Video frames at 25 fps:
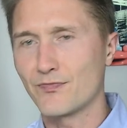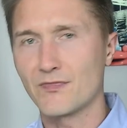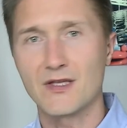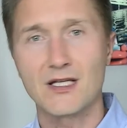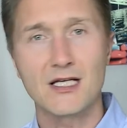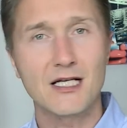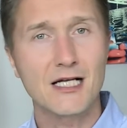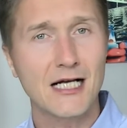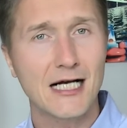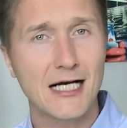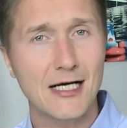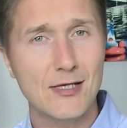
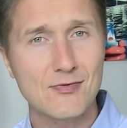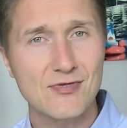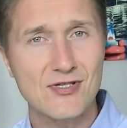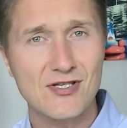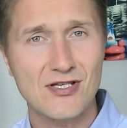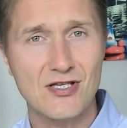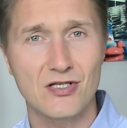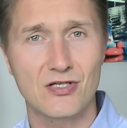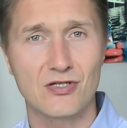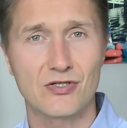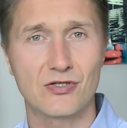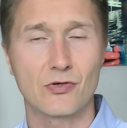
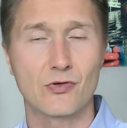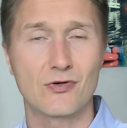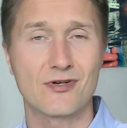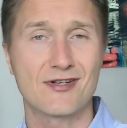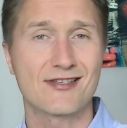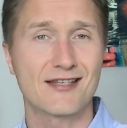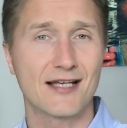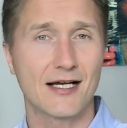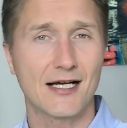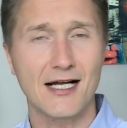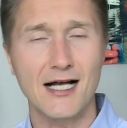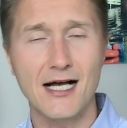counselor or a
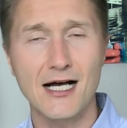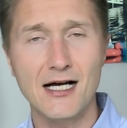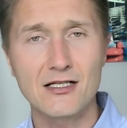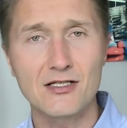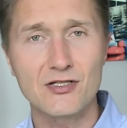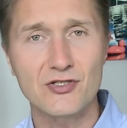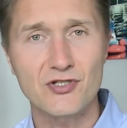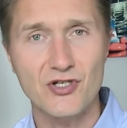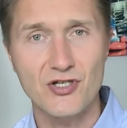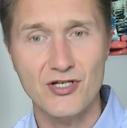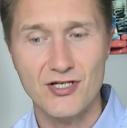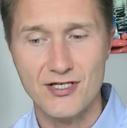
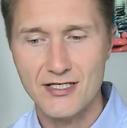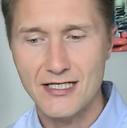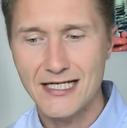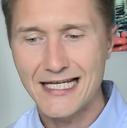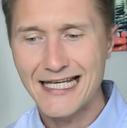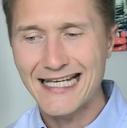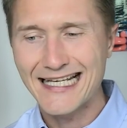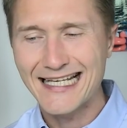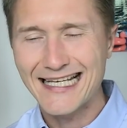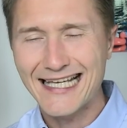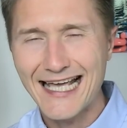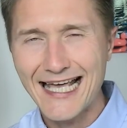psychologist
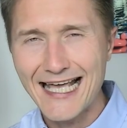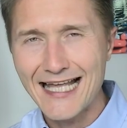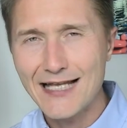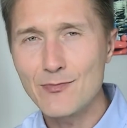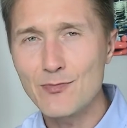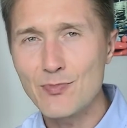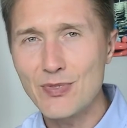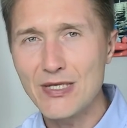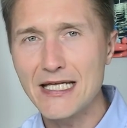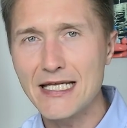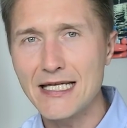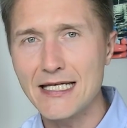can
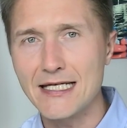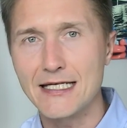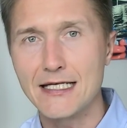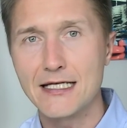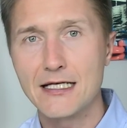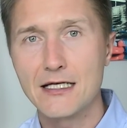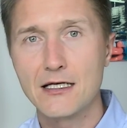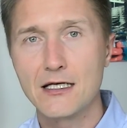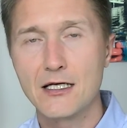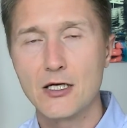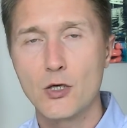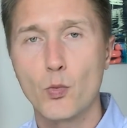be
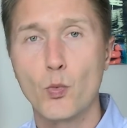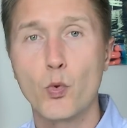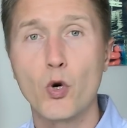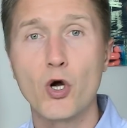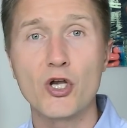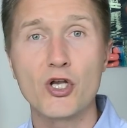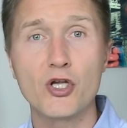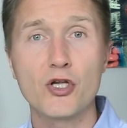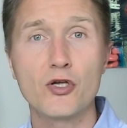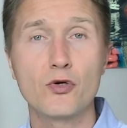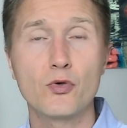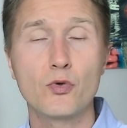
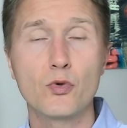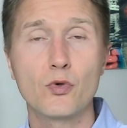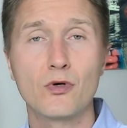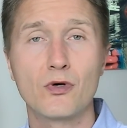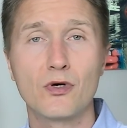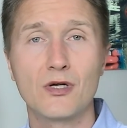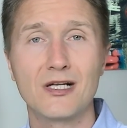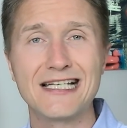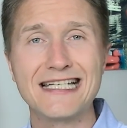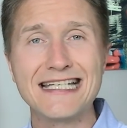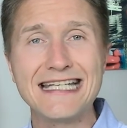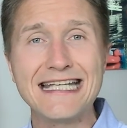what you
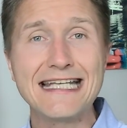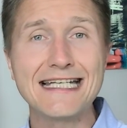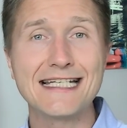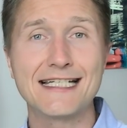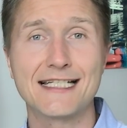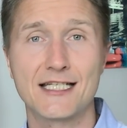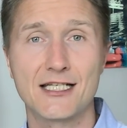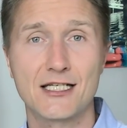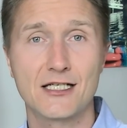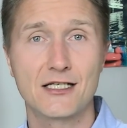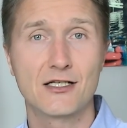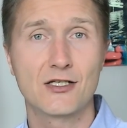
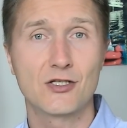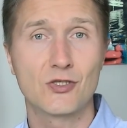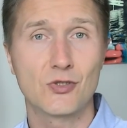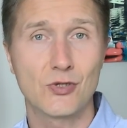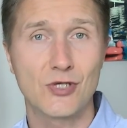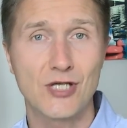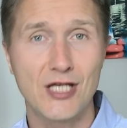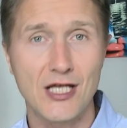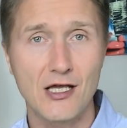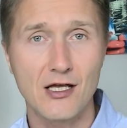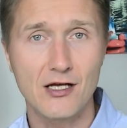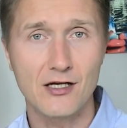needed to
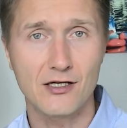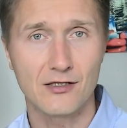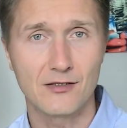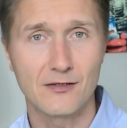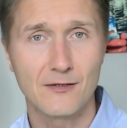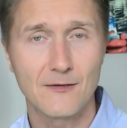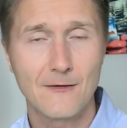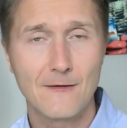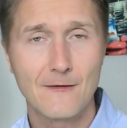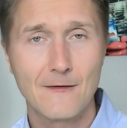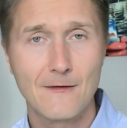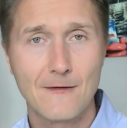hear.
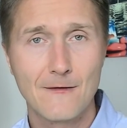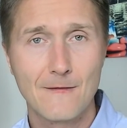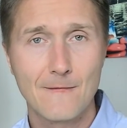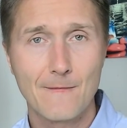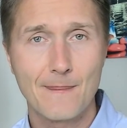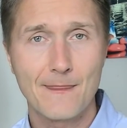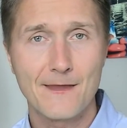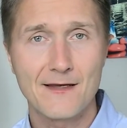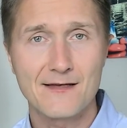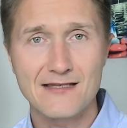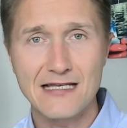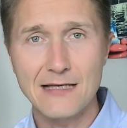
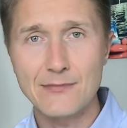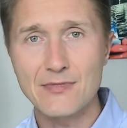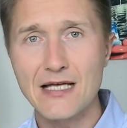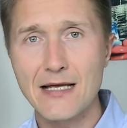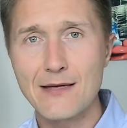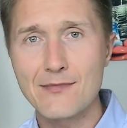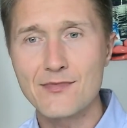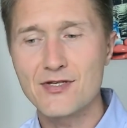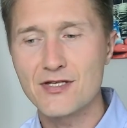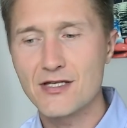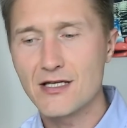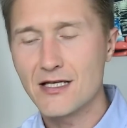
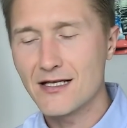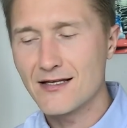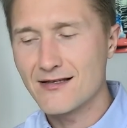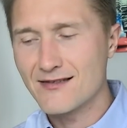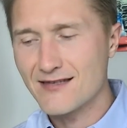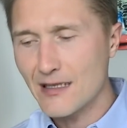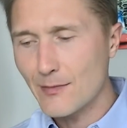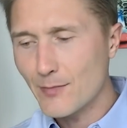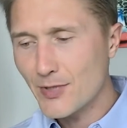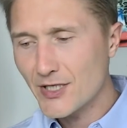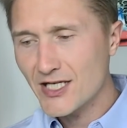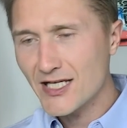Sometimes
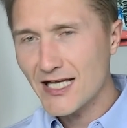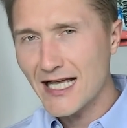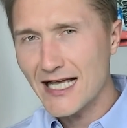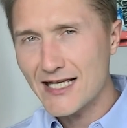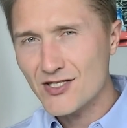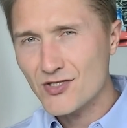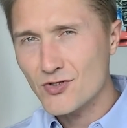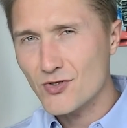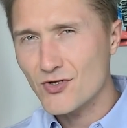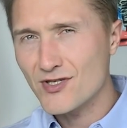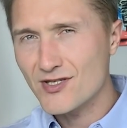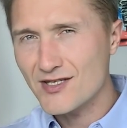somebody has
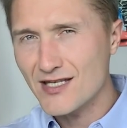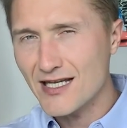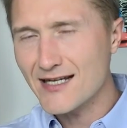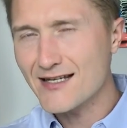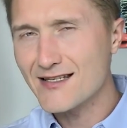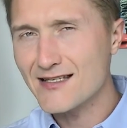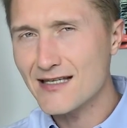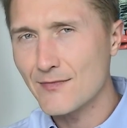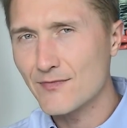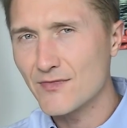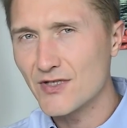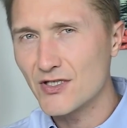to say
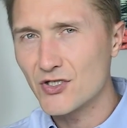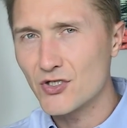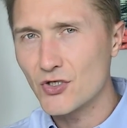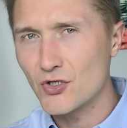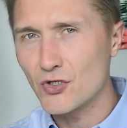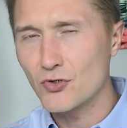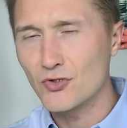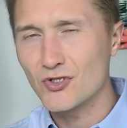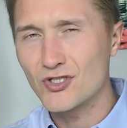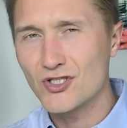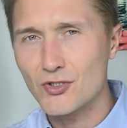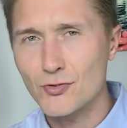something to
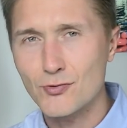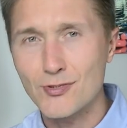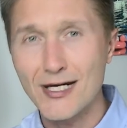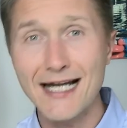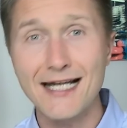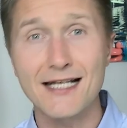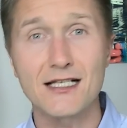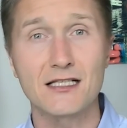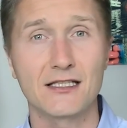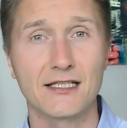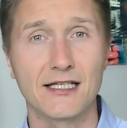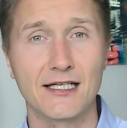you
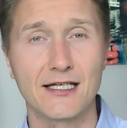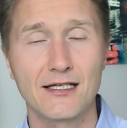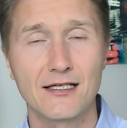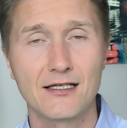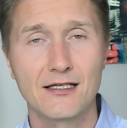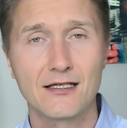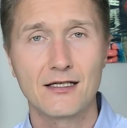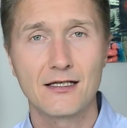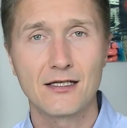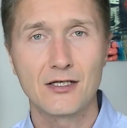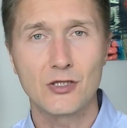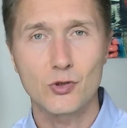directly,
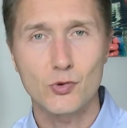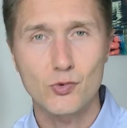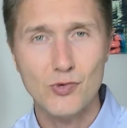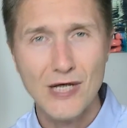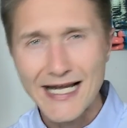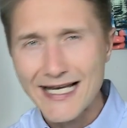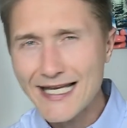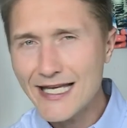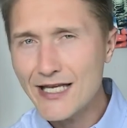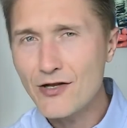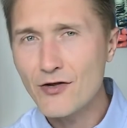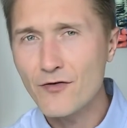
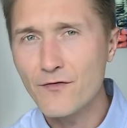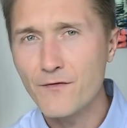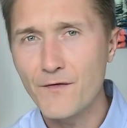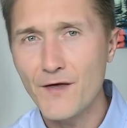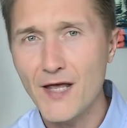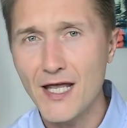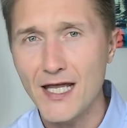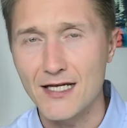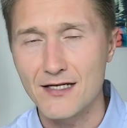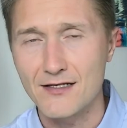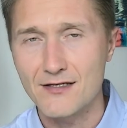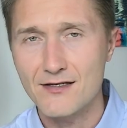right in your
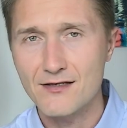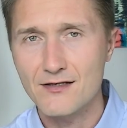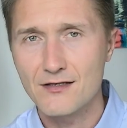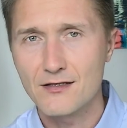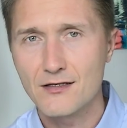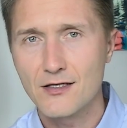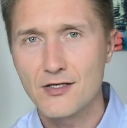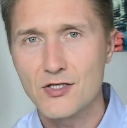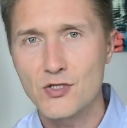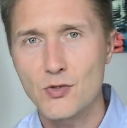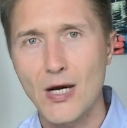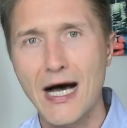face,
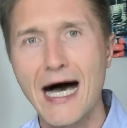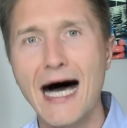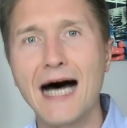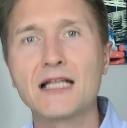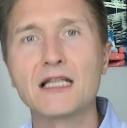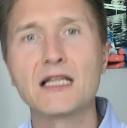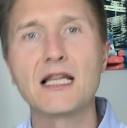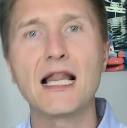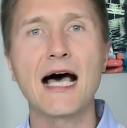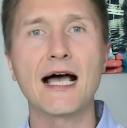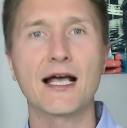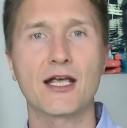to
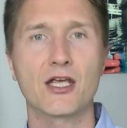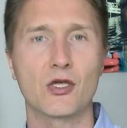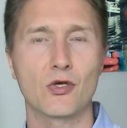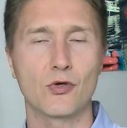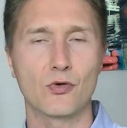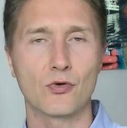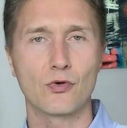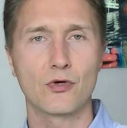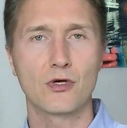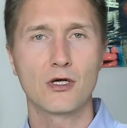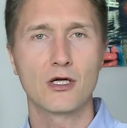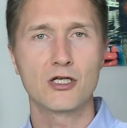unlock
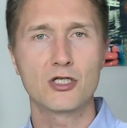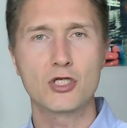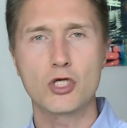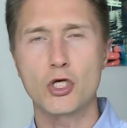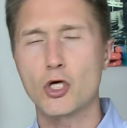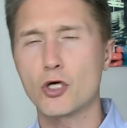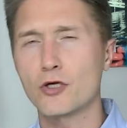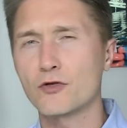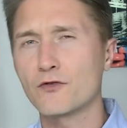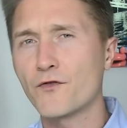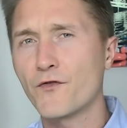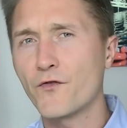you, to
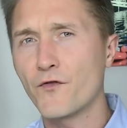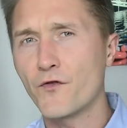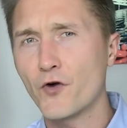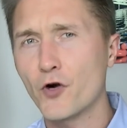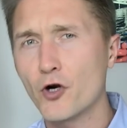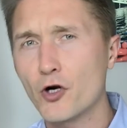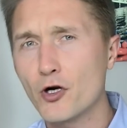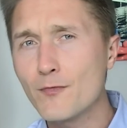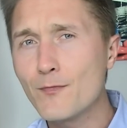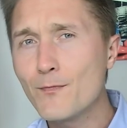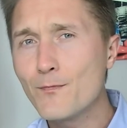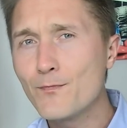
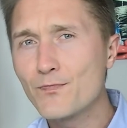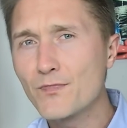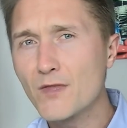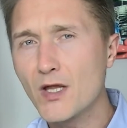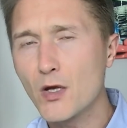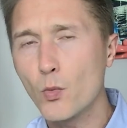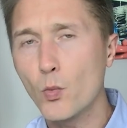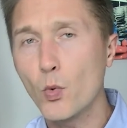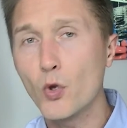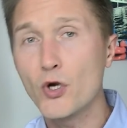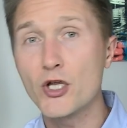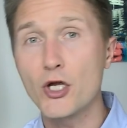confirm
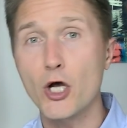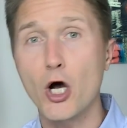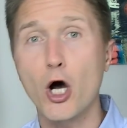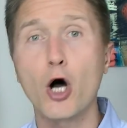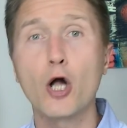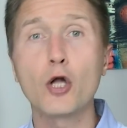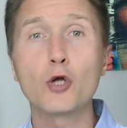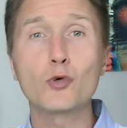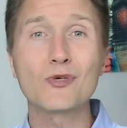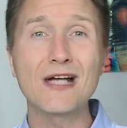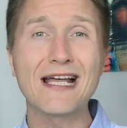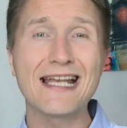what you
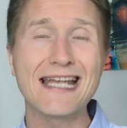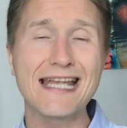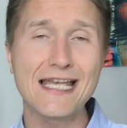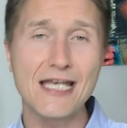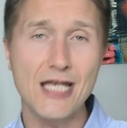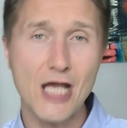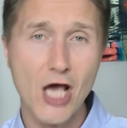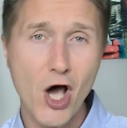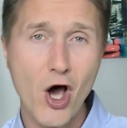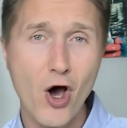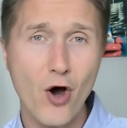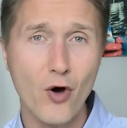already
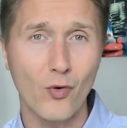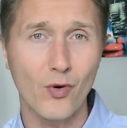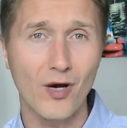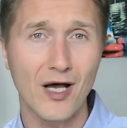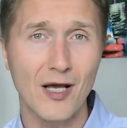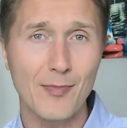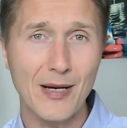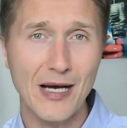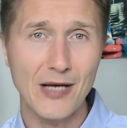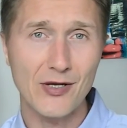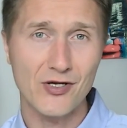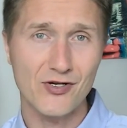know
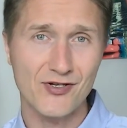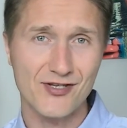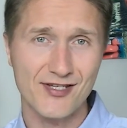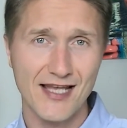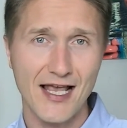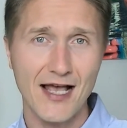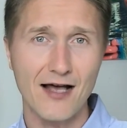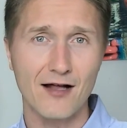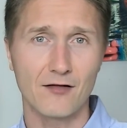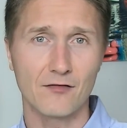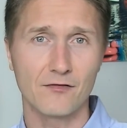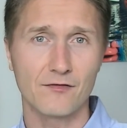about
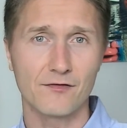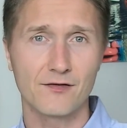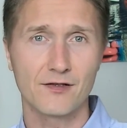yourself.